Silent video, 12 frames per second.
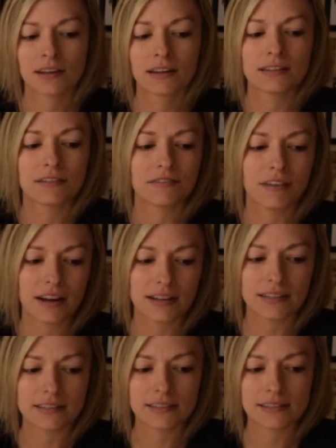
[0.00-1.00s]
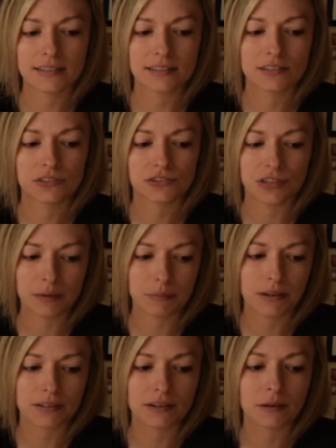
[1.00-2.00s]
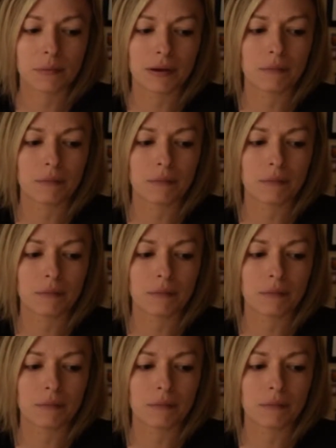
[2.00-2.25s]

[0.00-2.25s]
defines this shape a little bit